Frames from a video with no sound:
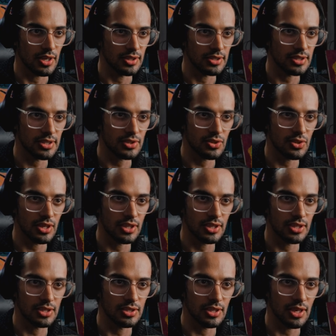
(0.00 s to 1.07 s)
gonna disconnect
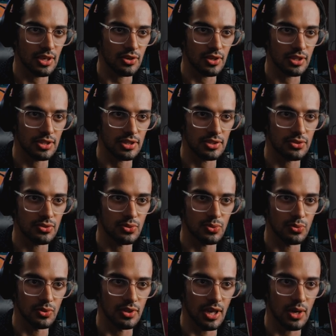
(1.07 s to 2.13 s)
these and connect these
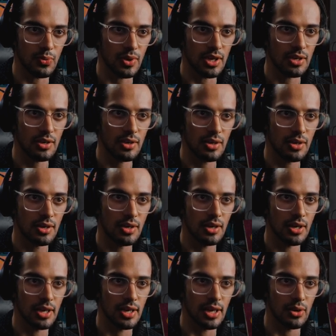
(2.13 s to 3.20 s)
to that one.
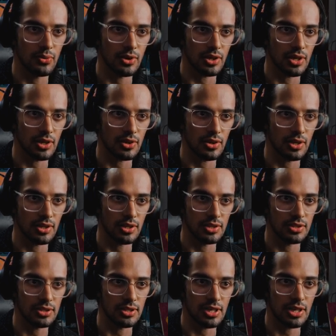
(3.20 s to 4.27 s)
And now we're gonna connect
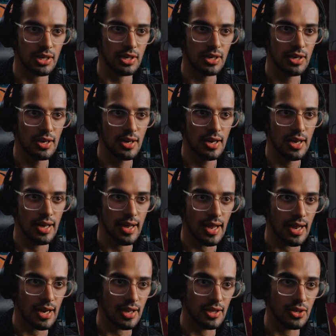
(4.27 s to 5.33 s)
these there
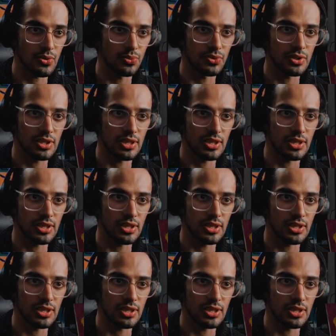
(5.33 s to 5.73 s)
and use